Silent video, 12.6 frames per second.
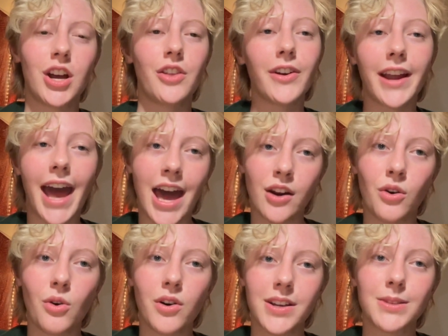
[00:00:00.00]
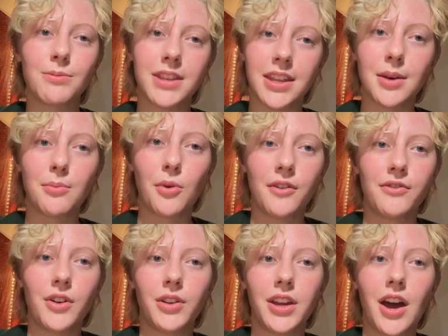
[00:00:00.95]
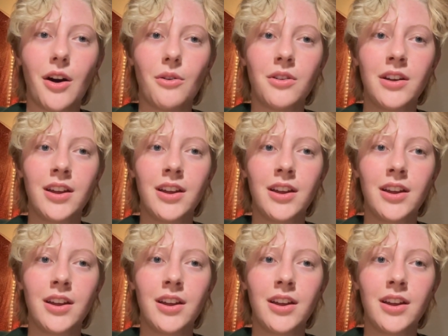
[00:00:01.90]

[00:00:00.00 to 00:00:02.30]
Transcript: other categories within the portfolio.